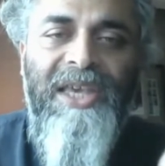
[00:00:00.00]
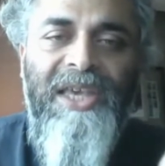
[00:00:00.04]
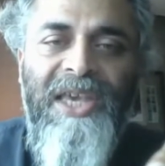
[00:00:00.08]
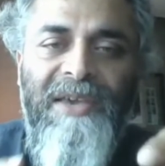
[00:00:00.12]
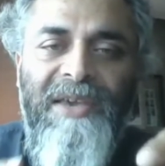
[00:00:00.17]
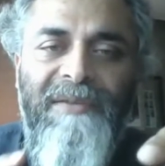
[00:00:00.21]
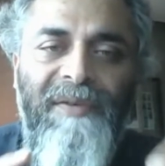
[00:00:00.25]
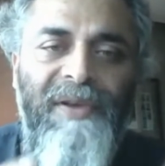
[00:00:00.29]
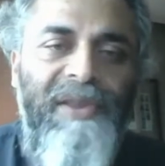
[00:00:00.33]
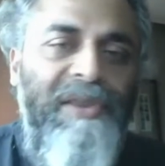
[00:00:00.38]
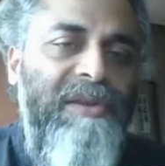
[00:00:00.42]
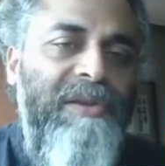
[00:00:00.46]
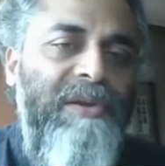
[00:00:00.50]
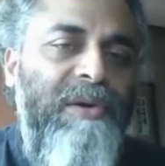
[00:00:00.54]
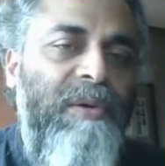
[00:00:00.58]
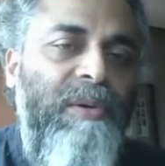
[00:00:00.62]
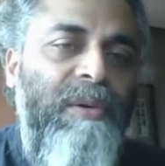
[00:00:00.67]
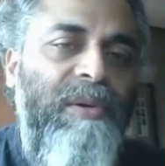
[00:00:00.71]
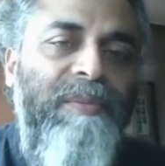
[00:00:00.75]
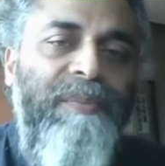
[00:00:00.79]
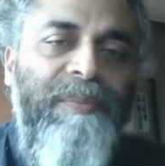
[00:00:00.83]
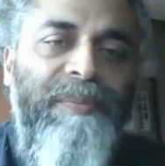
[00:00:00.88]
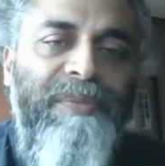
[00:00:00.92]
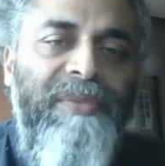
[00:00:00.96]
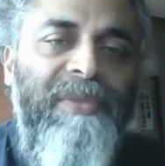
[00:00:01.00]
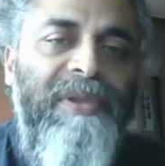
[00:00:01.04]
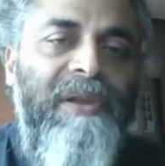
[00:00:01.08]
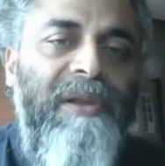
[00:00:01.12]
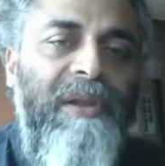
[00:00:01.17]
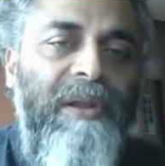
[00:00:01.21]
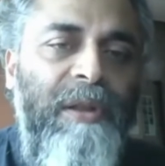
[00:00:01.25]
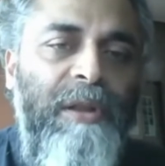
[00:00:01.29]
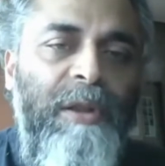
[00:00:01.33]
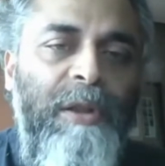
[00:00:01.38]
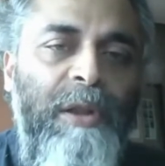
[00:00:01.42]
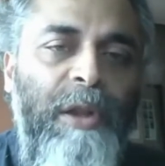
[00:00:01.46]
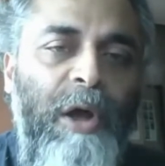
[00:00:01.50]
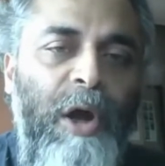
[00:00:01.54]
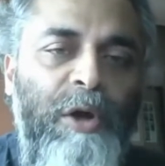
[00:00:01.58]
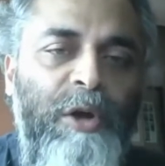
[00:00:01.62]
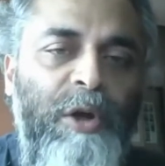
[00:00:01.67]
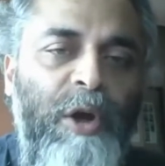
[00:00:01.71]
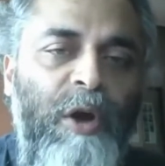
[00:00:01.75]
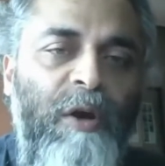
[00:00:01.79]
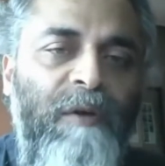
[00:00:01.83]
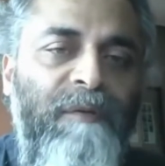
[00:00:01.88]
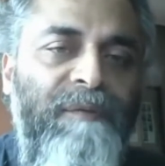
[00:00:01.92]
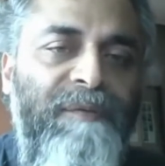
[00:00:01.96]
even though a
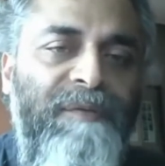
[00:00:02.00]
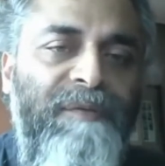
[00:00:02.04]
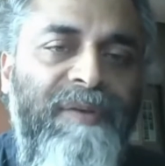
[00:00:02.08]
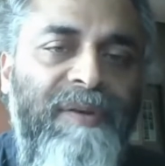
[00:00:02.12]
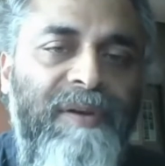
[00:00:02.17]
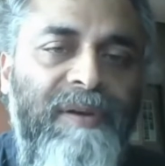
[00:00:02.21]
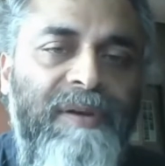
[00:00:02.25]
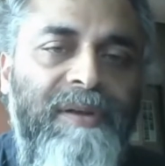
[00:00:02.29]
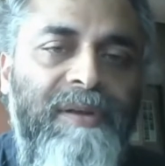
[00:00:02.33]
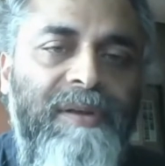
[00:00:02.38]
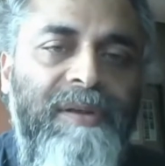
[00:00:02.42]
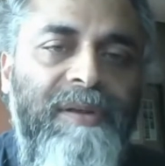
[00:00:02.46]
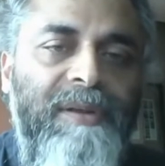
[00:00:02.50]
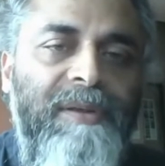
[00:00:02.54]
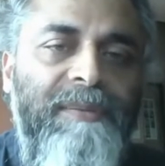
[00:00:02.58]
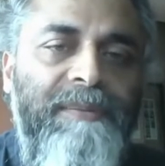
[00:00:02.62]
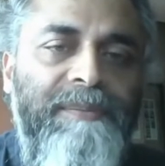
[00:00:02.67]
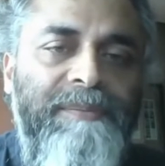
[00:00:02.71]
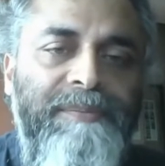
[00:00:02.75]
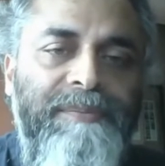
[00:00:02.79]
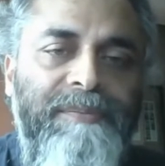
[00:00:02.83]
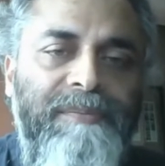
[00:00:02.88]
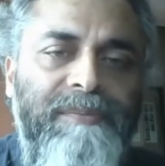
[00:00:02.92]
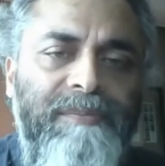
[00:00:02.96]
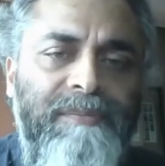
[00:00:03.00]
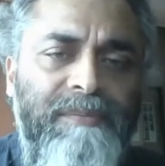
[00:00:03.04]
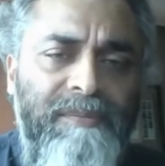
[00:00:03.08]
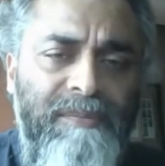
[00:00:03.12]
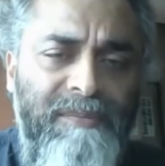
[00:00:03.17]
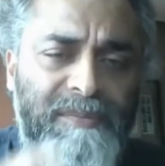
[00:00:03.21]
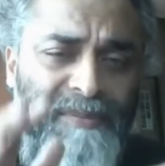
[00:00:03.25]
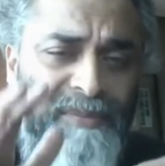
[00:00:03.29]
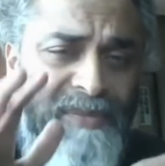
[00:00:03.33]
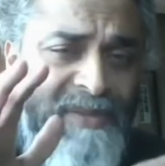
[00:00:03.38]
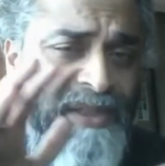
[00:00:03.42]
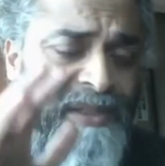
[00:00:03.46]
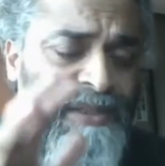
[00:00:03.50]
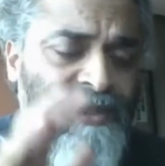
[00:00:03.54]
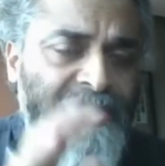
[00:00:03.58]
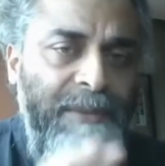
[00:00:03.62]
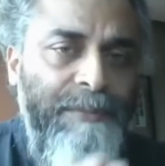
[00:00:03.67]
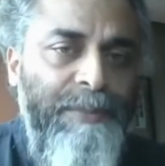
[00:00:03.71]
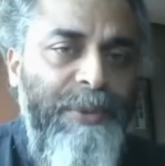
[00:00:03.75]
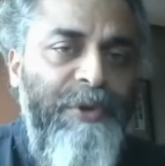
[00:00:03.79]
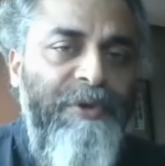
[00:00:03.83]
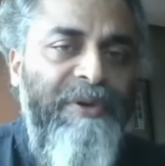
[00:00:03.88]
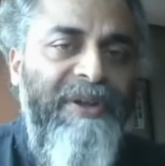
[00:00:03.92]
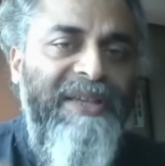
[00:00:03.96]
lot of
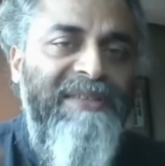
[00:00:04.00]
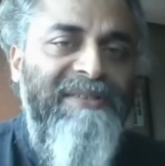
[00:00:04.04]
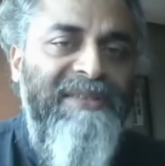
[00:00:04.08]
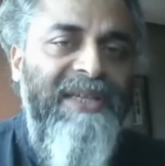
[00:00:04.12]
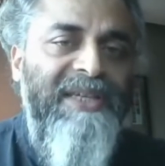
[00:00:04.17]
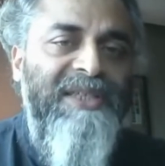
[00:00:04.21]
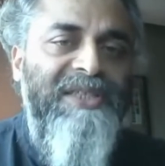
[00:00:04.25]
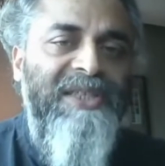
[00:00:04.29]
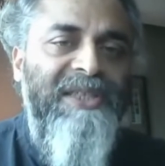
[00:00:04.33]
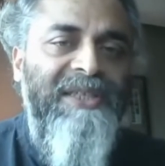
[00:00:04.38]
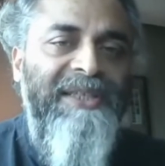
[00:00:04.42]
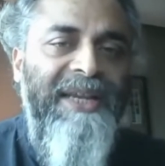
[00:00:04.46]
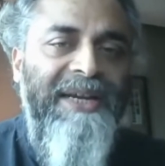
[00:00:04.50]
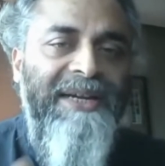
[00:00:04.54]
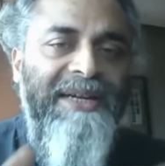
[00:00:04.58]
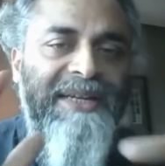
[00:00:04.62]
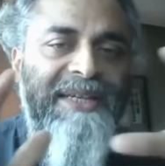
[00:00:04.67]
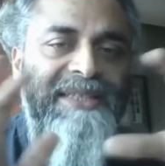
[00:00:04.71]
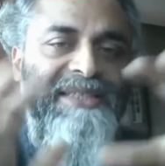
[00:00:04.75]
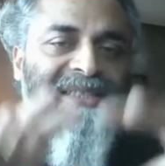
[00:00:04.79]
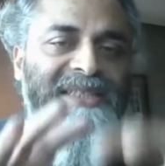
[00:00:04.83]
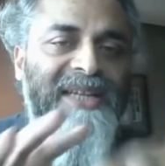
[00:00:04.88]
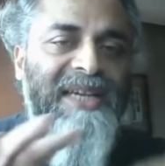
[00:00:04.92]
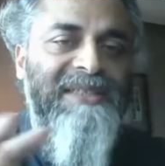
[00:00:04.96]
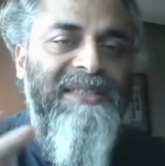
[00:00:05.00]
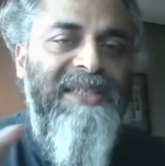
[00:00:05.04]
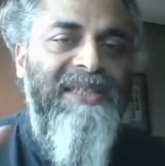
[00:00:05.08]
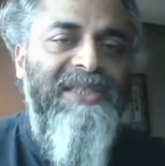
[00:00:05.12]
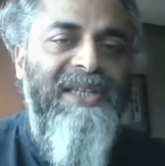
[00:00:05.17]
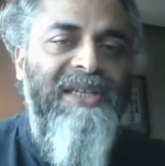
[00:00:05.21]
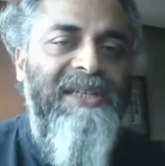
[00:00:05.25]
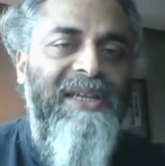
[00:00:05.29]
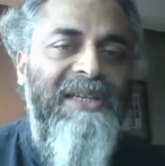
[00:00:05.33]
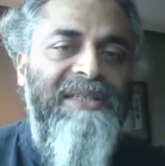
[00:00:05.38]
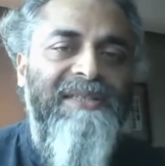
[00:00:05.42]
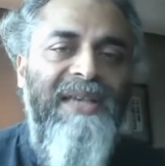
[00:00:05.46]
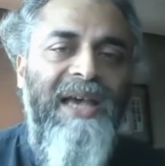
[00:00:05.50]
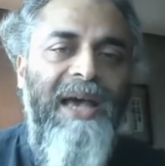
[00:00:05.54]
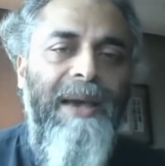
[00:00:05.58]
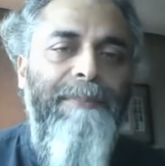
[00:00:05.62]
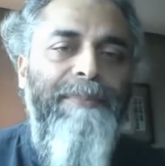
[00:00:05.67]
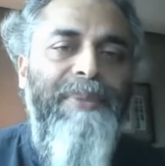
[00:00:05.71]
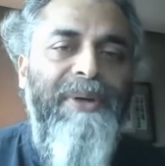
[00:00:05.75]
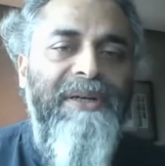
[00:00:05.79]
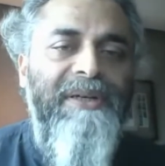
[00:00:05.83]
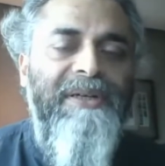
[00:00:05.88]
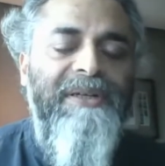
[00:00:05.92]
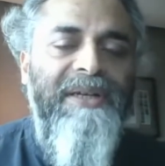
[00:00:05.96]
computerization and digitization has
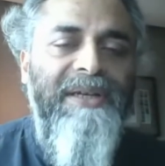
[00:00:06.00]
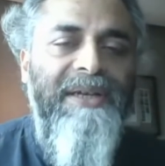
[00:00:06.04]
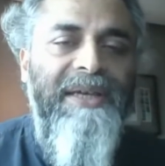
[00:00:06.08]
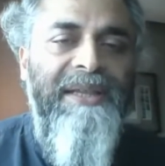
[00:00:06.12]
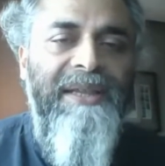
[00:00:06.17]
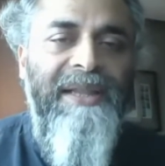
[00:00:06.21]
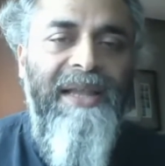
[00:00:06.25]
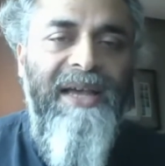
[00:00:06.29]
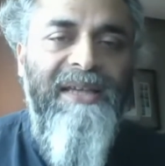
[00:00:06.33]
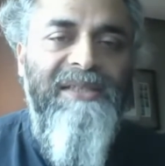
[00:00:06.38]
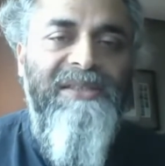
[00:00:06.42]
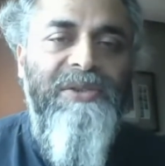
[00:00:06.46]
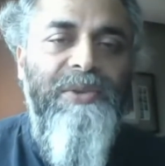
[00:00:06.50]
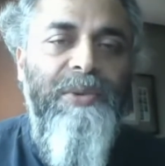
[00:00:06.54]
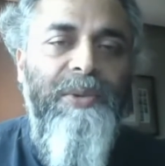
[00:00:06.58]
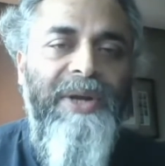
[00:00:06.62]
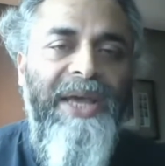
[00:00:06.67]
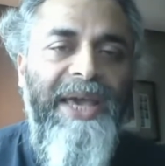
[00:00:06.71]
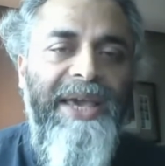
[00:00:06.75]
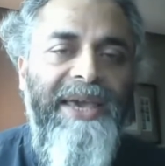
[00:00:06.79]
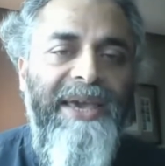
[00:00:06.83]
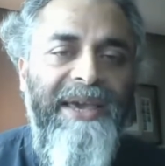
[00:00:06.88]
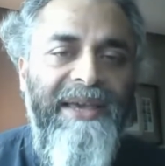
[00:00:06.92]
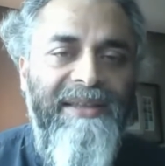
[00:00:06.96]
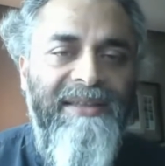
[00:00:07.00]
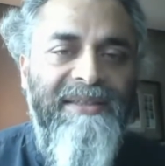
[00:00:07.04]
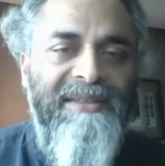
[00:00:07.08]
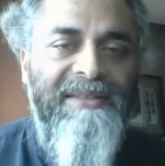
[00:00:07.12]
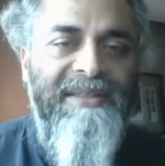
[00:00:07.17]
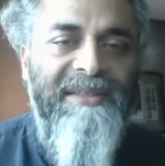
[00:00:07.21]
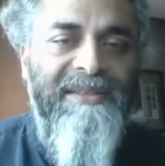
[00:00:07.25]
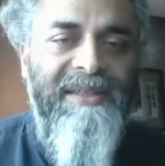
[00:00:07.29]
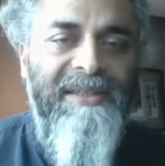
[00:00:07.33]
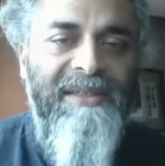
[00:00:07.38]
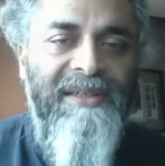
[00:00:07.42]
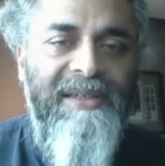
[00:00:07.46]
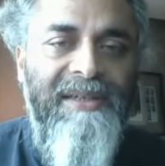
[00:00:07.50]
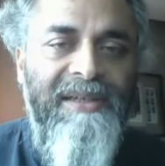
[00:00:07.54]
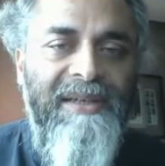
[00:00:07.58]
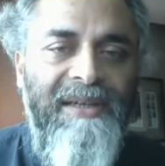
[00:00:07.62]
happened in last 2 decades,